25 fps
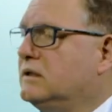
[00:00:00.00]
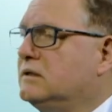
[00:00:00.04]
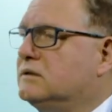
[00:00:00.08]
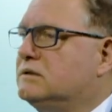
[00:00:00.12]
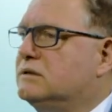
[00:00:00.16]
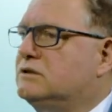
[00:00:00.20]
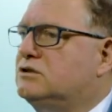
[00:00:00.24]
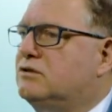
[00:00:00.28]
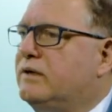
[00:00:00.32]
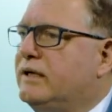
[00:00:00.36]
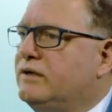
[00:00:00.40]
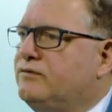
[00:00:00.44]

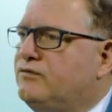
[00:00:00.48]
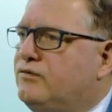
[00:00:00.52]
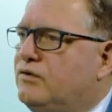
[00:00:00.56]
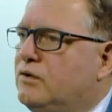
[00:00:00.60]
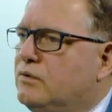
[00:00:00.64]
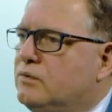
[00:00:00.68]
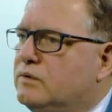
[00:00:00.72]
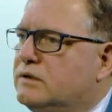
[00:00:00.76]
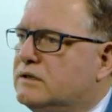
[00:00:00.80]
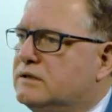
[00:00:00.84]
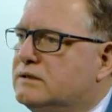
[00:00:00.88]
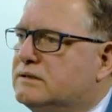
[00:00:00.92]
The
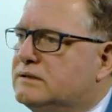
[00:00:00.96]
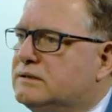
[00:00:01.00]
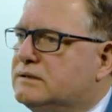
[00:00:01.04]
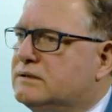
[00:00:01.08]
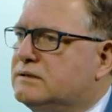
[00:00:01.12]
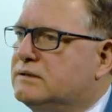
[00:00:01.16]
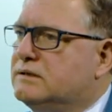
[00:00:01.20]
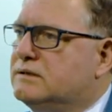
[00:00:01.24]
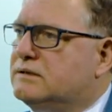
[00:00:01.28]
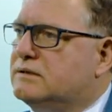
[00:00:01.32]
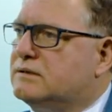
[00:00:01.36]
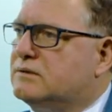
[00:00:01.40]

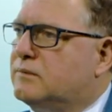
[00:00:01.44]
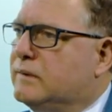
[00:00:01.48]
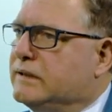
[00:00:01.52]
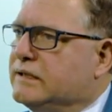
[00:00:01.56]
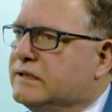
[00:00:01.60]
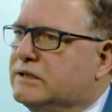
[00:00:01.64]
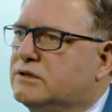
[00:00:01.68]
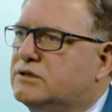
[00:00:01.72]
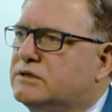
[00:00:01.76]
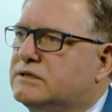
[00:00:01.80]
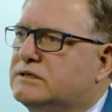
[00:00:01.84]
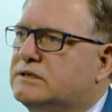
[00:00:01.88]
trifocals, it's quite
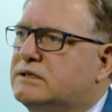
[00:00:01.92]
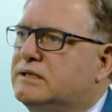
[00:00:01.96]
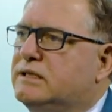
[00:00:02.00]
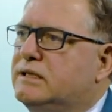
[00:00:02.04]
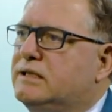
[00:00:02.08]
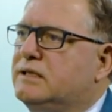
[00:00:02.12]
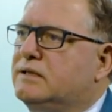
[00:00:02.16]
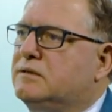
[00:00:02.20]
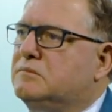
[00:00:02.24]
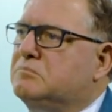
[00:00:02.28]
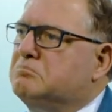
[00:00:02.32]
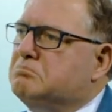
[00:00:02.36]

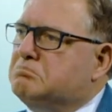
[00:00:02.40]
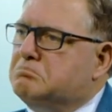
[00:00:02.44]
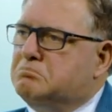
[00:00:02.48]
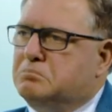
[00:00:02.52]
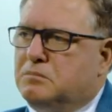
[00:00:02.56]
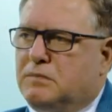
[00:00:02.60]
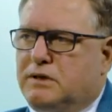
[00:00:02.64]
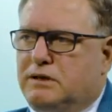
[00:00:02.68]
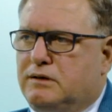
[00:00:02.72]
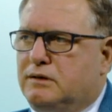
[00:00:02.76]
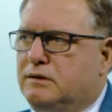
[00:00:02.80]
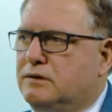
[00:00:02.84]
interesting.
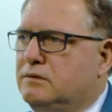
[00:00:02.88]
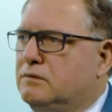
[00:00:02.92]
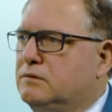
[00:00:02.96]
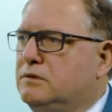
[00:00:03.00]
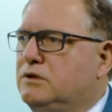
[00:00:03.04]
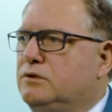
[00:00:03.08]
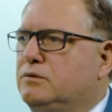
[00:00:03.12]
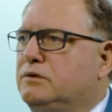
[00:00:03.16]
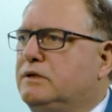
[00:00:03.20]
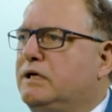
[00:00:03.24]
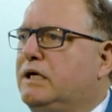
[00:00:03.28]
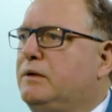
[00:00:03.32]

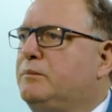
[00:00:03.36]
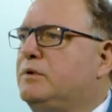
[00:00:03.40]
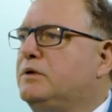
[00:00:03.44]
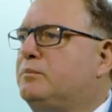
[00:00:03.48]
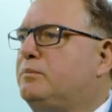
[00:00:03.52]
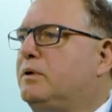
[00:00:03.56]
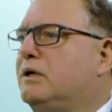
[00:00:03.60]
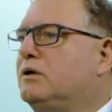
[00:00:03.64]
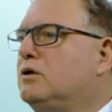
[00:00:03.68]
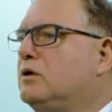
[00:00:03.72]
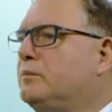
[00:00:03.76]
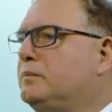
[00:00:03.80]
You name it,
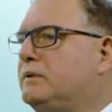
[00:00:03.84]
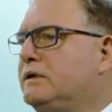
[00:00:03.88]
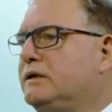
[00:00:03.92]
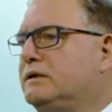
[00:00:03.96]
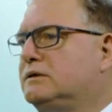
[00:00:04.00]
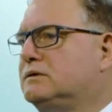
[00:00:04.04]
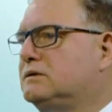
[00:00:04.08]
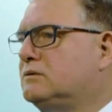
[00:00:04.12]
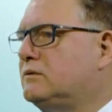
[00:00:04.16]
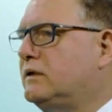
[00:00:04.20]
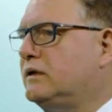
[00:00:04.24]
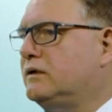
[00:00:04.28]

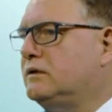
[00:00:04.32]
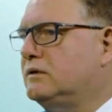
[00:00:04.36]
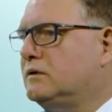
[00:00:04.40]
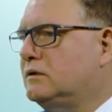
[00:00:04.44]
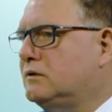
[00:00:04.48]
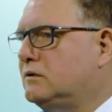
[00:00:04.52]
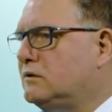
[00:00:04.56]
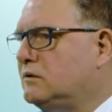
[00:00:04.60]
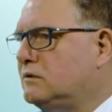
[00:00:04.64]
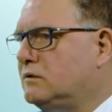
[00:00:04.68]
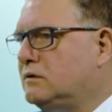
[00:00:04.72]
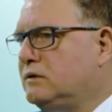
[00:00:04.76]
Panoptics
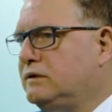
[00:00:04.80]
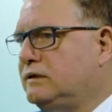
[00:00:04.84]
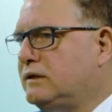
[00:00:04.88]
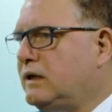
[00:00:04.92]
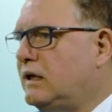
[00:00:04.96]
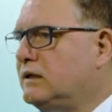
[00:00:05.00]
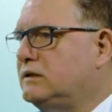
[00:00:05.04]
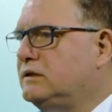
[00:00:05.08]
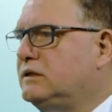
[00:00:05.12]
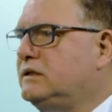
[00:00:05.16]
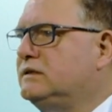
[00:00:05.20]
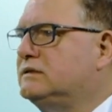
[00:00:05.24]
or
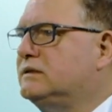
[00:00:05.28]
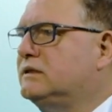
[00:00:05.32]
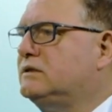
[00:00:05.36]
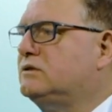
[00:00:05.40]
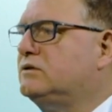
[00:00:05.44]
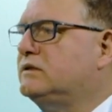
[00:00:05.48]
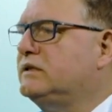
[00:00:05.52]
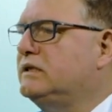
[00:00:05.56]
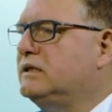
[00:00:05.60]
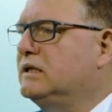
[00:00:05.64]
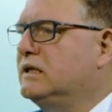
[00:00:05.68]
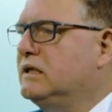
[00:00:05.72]
Artemis
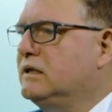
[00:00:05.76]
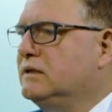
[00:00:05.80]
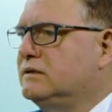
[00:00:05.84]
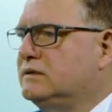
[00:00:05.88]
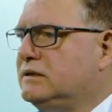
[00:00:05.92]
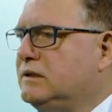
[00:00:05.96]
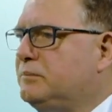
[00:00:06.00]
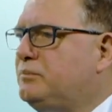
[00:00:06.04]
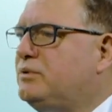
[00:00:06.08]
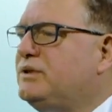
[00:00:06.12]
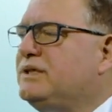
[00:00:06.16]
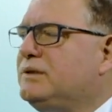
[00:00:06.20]
3,
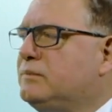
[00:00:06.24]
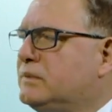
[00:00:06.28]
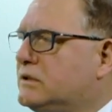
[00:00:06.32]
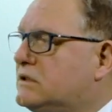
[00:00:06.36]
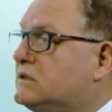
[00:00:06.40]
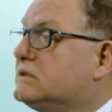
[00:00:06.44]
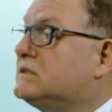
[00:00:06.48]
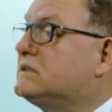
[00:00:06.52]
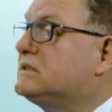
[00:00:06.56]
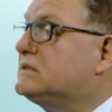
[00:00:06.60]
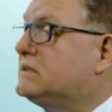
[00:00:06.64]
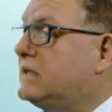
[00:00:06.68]
they're pretty
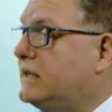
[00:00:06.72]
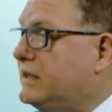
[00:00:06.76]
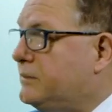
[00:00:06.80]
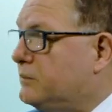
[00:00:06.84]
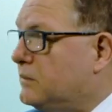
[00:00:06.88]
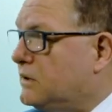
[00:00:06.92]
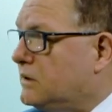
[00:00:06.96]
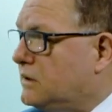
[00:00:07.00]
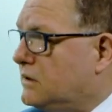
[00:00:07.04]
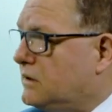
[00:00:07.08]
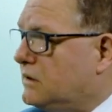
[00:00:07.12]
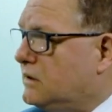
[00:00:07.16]
much the
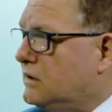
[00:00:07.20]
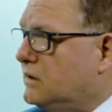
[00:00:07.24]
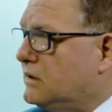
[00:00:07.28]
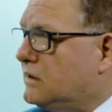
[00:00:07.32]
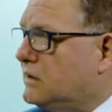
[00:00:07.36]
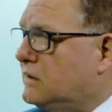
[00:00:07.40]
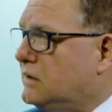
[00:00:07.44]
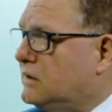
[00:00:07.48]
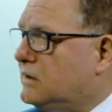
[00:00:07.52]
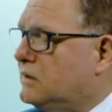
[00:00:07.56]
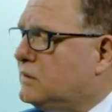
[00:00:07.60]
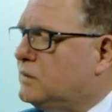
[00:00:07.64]
same.
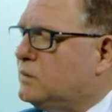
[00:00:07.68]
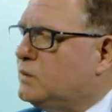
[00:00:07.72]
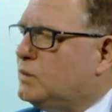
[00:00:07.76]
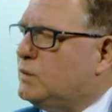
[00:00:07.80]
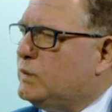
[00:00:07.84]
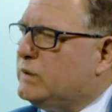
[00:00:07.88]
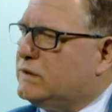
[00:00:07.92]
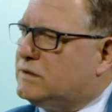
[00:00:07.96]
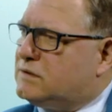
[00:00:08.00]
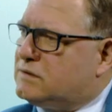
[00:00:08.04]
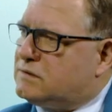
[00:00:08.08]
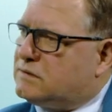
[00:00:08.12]

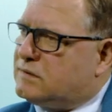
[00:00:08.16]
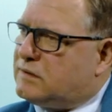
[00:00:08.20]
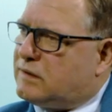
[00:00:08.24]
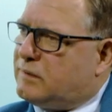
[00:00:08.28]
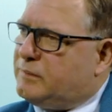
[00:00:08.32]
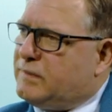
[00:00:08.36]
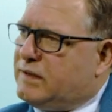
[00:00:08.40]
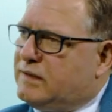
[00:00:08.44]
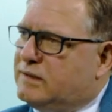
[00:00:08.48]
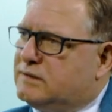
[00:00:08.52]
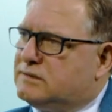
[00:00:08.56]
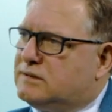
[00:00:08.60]
Which, I
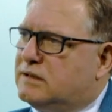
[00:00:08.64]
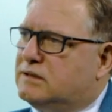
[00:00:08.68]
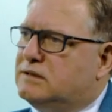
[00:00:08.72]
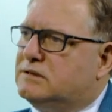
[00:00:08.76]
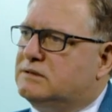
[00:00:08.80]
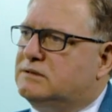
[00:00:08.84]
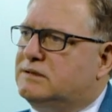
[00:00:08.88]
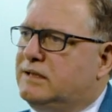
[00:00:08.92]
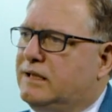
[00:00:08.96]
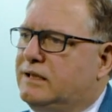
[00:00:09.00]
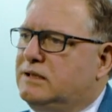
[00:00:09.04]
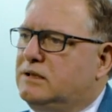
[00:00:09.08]
mean, is
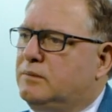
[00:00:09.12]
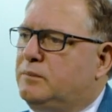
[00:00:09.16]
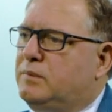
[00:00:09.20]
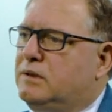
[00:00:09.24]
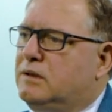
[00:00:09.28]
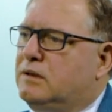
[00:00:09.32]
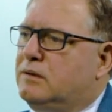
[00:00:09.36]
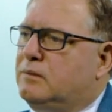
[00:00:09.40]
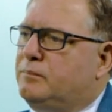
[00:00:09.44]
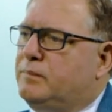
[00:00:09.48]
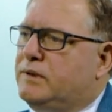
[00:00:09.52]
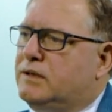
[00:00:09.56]

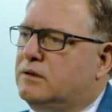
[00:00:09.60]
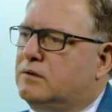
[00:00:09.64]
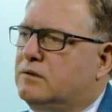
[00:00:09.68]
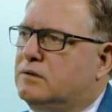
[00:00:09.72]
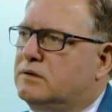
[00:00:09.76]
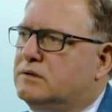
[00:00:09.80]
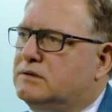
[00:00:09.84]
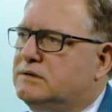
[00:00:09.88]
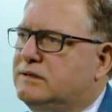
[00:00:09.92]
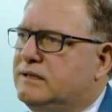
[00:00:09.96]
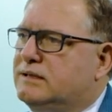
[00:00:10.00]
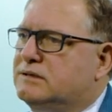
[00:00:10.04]
understandable
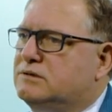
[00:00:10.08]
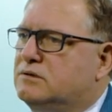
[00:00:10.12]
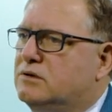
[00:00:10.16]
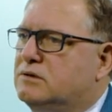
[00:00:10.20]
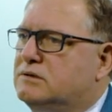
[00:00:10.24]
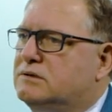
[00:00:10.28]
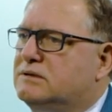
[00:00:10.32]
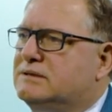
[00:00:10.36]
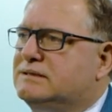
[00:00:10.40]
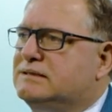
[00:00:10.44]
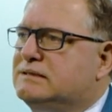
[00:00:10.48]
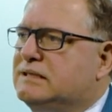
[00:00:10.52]
because there's not
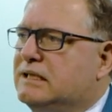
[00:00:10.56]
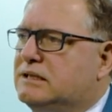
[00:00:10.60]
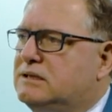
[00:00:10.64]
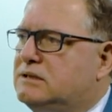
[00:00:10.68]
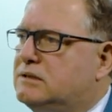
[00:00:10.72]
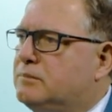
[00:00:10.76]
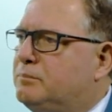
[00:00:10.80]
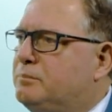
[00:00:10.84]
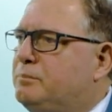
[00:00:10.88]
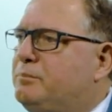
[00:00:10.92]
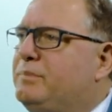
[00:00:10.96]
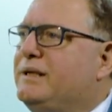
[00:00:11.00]

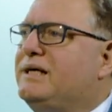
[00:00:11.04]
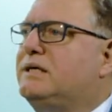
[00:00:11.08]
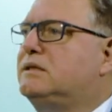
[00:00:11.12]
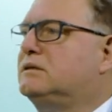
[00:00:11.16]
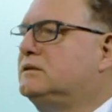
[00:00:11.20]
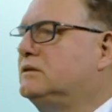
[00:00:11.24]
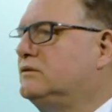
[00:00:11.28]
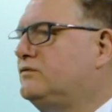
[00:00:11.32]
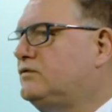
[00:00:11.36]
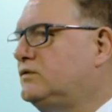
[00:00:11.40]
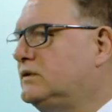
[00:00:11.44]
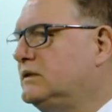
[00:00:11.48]
such a big
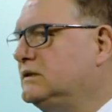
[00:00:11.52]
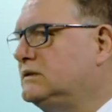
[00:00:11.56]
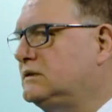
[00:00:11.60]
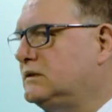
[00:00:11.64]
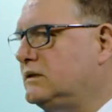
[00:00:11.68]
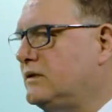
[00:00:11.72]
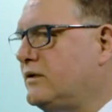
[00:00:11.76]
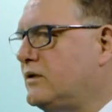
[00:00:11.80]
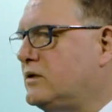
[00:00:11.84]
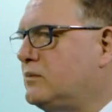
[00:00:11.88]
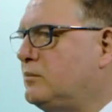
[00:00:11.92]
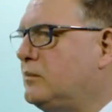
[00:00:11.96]
difference
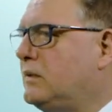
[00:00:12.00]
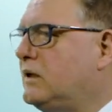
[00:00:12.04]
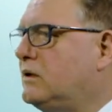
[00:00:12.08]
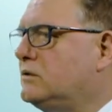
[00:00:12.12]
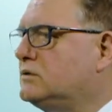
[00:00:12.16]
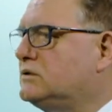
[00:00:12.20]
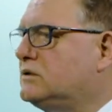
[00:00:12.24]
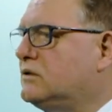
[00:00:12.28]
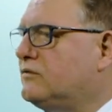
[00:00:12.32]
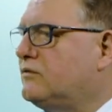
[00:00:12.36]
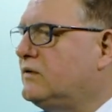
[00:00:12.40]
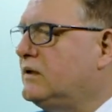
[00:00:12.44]
in the
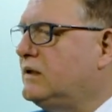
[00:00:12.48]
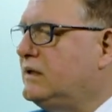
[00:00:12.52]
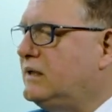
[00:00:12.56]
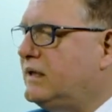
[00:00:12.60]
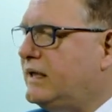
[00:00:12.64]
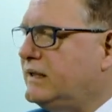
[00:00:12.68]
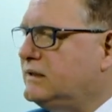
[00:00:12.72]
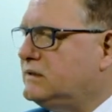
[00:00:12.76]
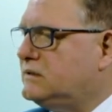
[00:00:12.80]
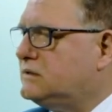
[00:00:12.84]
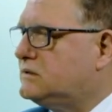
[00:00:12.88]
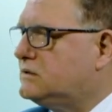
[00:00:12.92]
amount of
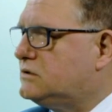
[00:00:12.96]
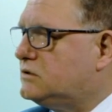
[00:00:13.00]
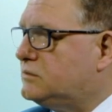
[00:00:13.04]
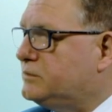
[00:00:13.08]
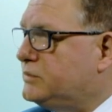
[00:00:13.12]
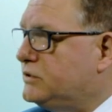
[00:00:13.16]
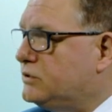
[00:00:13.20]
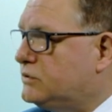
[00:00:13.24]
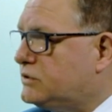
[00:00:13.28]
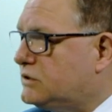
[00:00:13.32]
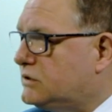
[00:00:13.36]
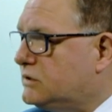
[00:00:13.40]
light
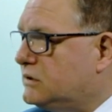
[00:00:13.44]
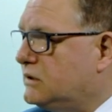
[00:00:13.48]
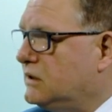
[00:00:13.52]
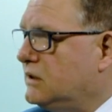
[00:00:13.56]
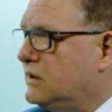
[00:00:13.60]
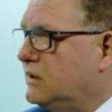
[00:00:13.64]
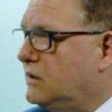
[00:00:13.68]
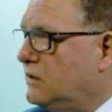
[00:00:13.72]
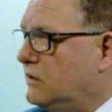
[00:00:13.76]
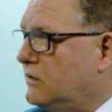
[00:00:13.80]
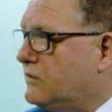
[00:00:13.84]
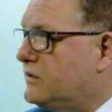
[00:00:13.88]
distribution
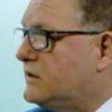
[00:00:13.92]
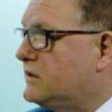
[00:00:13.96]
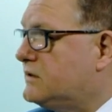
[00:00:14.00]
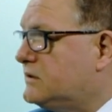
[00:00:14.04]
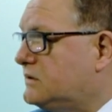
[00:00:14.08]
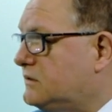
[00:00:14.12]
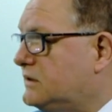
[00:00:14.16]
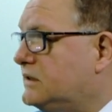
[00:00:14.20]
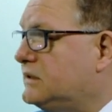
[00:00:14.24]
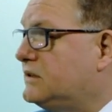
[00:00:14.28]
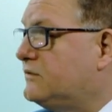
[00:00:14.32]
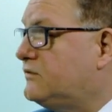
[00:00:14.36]
on the
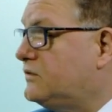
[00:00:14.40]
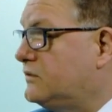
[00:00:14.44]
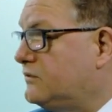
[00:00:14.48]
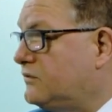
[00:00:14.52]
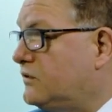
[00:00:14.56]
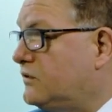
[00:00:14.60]
3 different